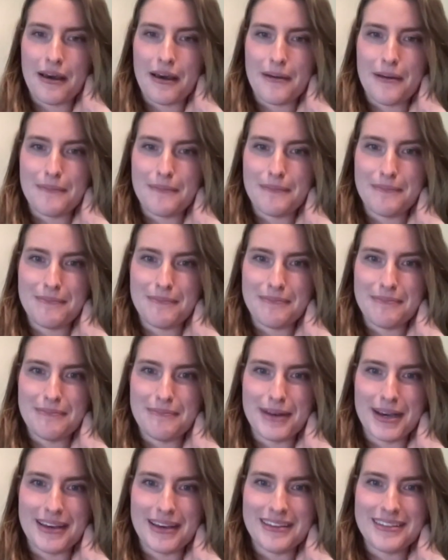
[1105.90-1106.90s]
Uh,
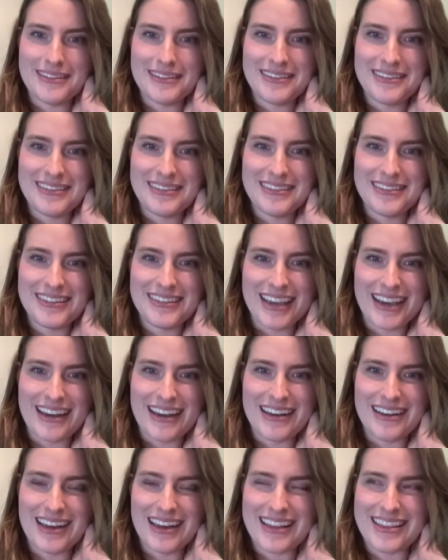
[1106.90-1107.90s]
but
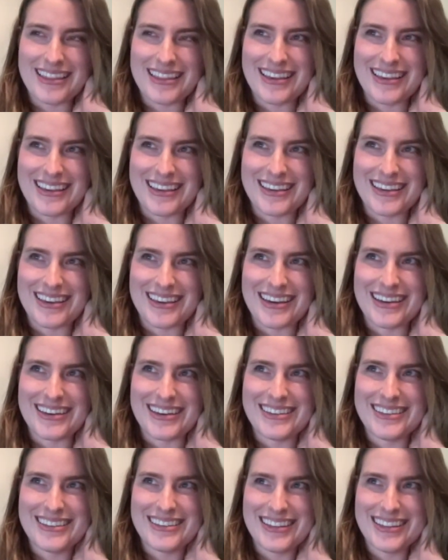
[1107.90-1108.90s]
yeah, I think
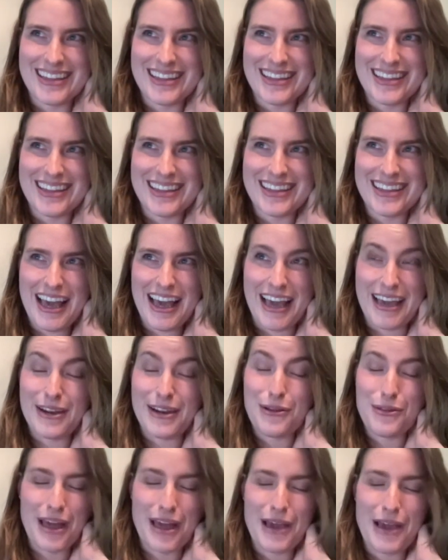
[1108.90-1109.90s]

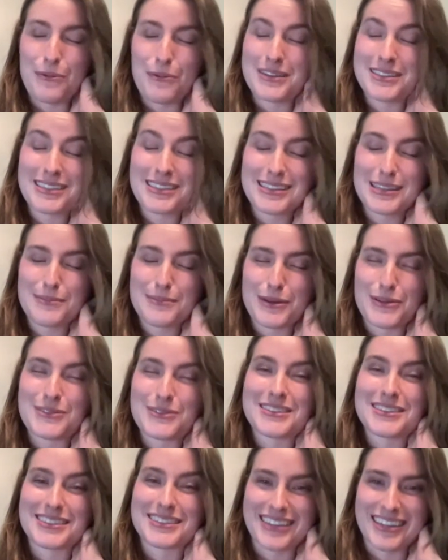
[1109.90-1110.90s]
I wasn't the
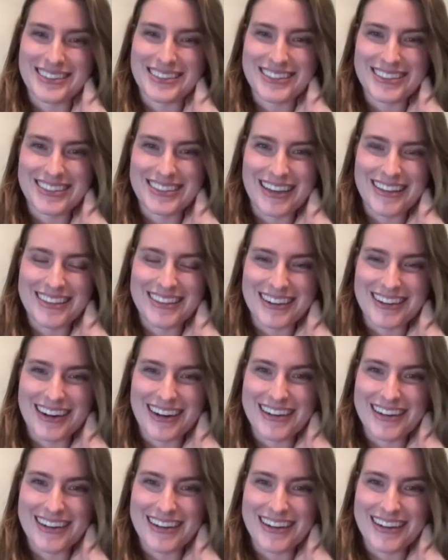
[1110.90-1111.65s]
most disgusting out there.